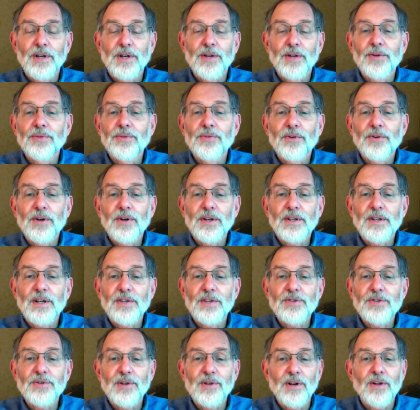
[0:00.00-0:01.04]
all over our
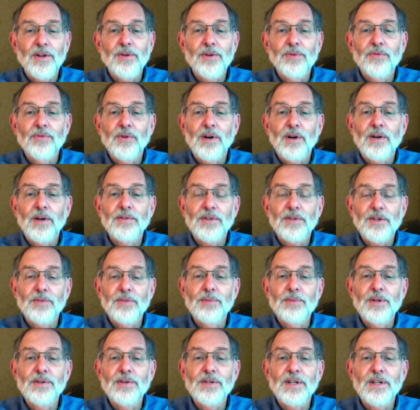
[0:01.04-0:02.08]
country, all over our
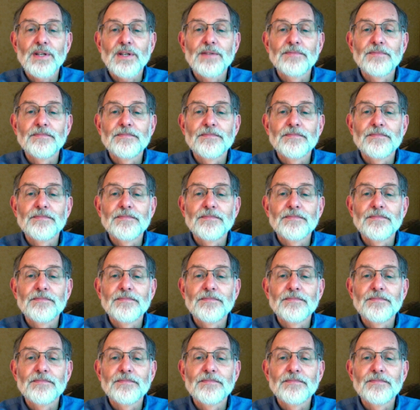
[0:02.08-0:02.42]
community.